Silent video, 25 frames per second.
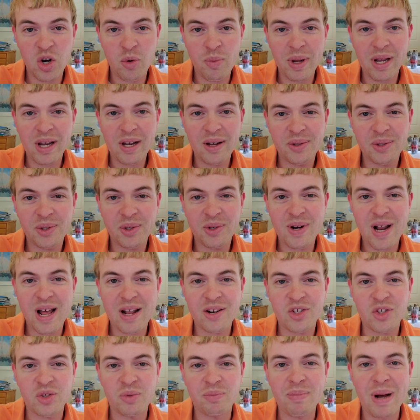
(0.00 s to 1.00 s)
because you're
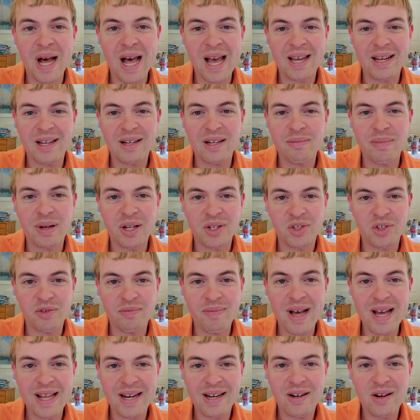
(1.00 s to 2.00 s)
not just buying a bunch of
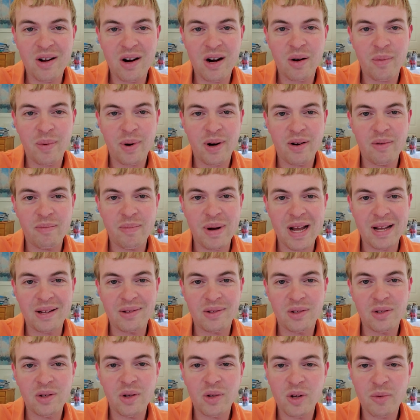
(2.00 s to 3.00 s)
mining hardware, you're buying
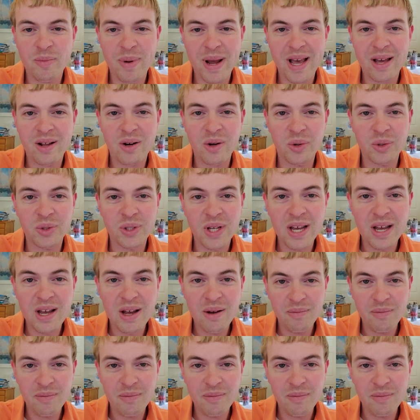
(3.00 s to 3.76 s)
solar panels,